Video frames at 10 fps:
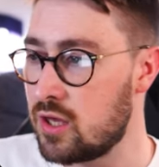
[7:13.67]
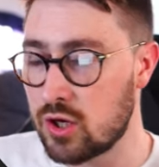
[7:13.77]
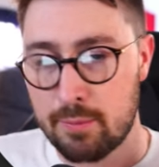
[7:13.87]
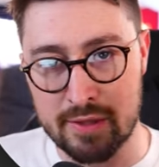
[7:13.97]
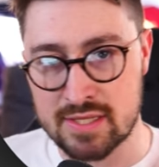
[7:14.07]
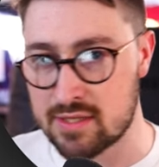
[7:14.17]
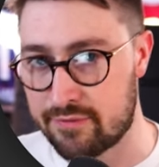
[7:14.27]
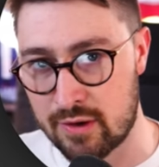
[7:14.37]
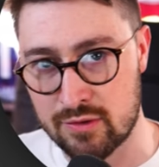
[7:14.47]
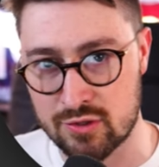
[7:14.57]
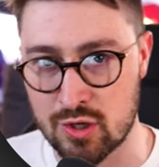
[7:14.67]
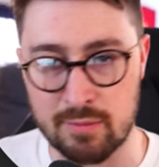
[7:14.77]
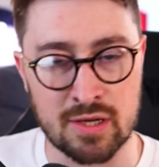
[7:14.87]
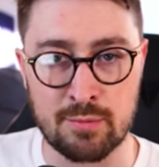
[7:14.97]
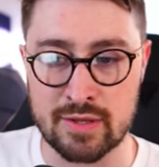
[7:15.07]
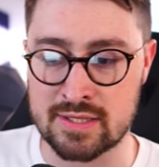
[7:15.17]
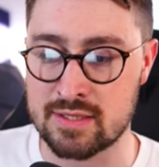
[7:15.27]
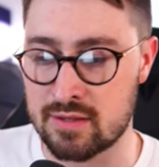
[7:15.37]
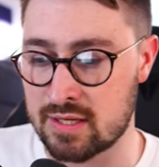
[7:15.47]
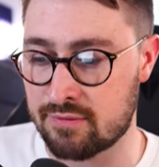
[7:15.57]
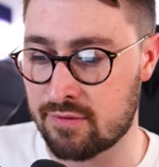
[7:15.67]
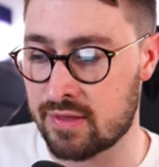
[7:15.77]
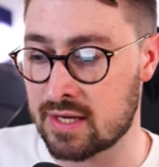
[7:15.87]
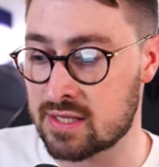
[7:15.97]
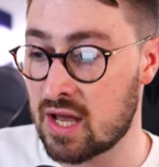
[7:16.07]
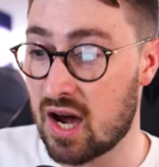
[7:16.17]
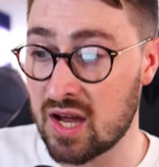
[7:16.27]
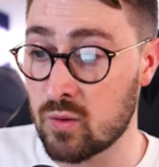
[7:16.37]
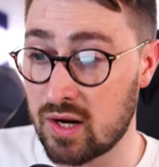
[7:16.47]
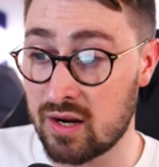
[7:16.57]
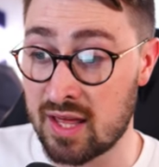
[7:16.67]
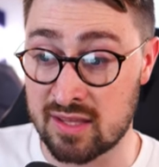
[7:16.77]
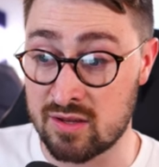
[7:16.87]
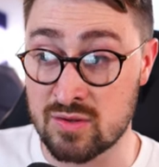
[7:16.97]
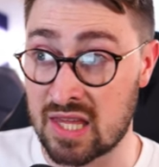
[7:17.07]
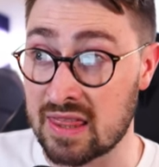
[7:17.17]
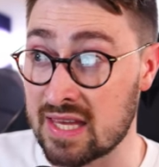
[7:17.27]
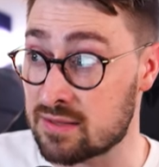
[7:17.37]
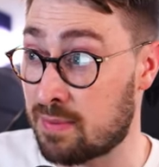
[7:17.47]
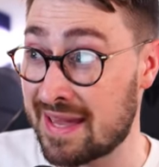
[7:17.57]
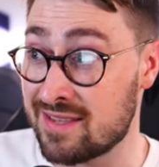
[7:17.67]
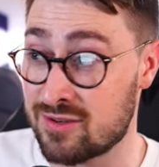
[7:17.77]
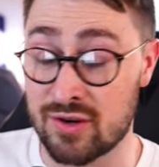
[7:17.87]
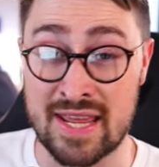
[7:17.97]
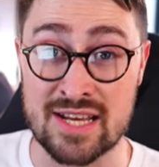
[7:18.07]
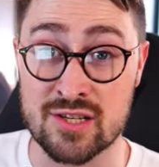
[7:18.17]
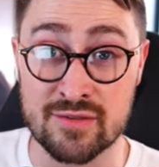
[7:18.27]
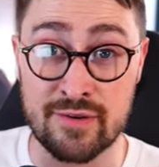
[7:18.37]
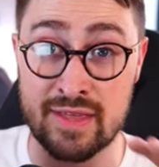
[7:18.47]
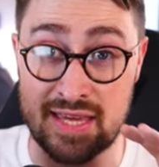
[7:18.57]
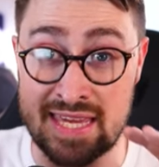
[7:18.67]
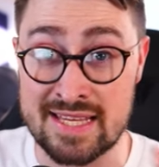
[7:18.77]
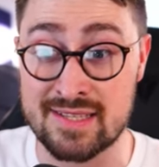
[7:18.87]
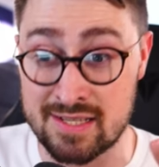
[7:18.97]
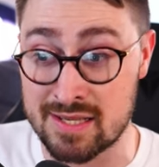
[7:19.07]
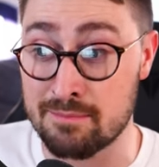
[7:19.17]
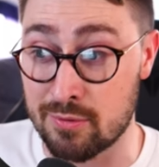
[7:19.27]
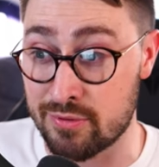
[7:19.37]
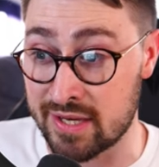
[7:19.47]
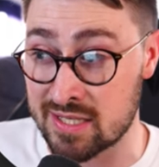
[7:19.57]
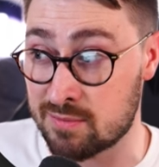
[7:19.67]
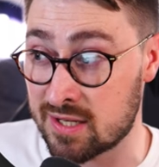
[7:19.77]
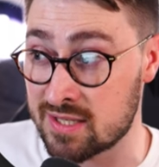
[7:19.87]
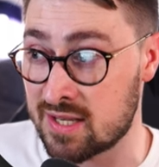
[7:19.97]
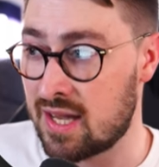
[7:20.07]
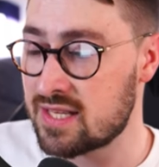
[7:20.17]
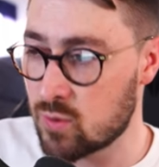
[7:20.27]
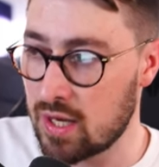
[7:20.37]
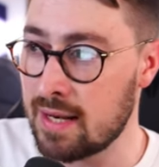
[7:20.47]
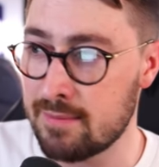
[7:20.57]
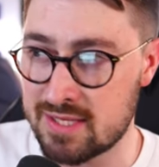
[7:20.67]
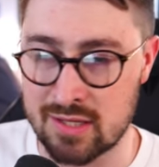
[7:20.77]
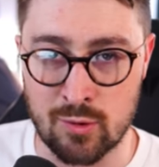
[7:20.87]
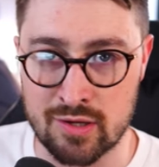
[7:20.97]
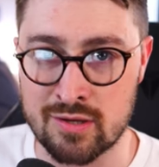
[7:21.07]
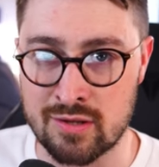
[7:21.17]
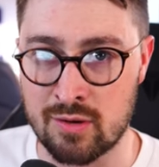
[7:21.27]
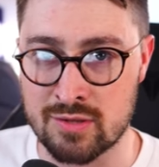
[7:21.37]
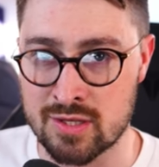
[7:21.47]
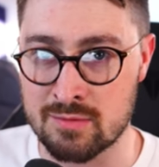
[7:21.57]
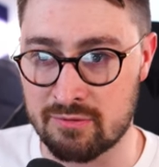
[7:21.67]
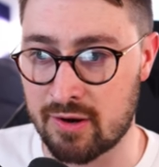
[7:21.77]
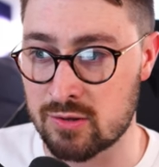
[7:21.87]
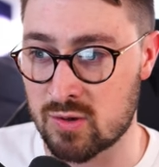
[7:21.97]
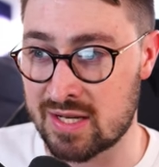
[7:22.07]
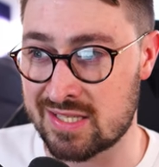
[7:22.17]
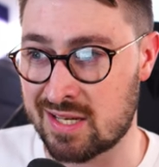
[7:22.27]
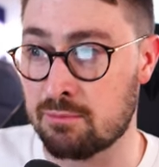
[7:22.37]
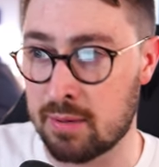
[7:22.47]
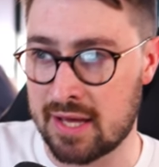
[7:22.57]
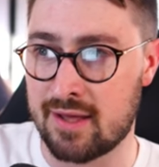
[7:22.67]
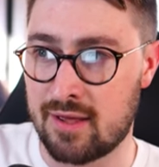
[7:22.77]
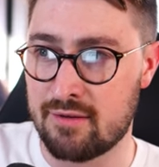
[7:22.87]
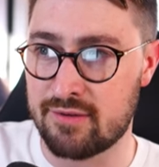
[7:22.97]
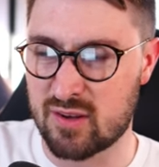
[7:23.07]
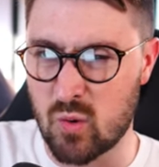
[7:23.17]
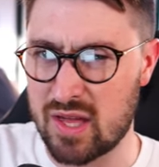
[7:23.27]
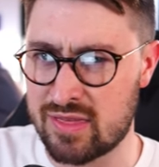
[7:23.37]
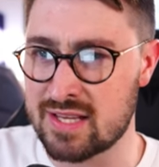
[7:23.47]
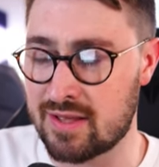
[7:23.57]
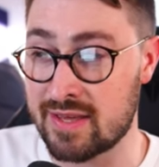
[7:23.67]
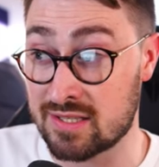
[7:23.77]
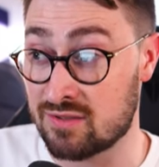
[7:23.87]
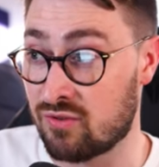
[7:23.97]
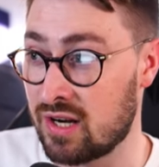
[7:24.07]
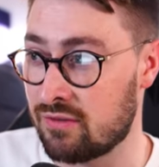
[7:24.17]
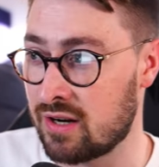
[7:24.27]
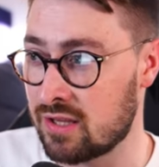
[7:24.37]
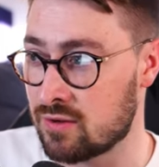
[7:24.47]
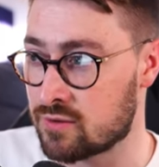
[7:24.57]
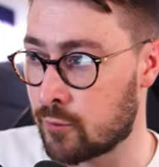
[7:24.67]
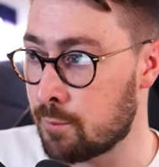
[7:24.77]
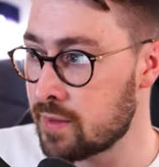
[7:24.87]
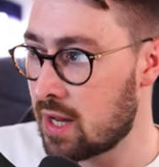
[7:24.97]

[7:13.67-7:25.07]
You could put this into Photoshop. You could put this into the different things. I quite like using this, Paint.net, just for the easy, simple things, because it's quite limited in what you can do in terms of photo editing. But for quick things like this, it's really, really useful.